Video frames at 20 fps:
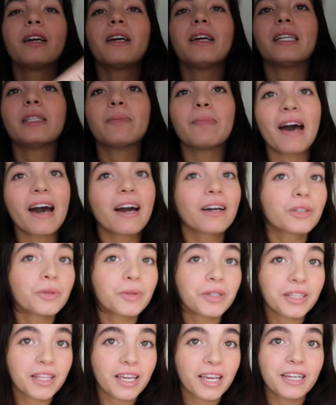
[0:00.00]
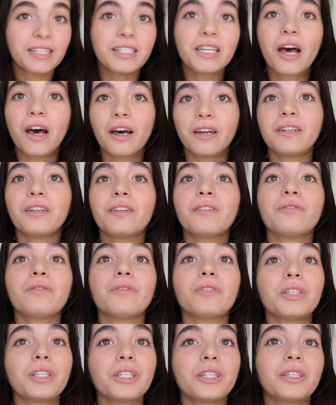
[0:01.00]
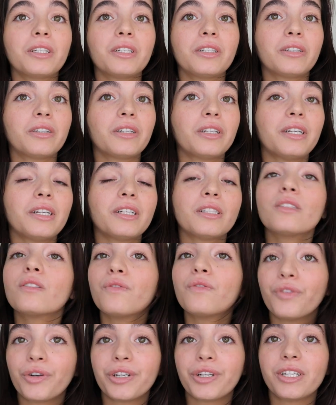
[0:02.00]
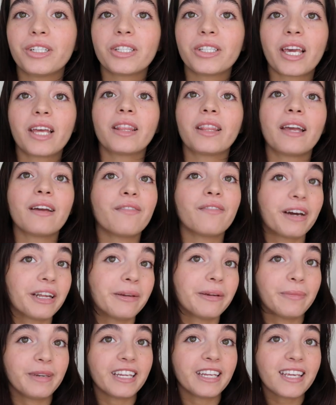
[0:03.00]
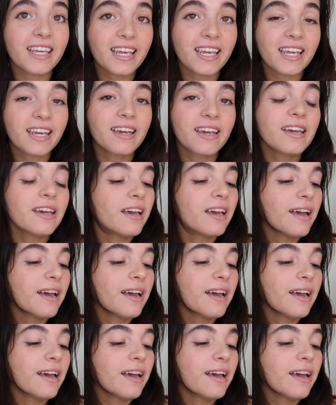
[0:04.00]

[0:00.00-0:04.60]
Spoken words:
It's packed with a ton of really good ingredients for your skin, like vitamin E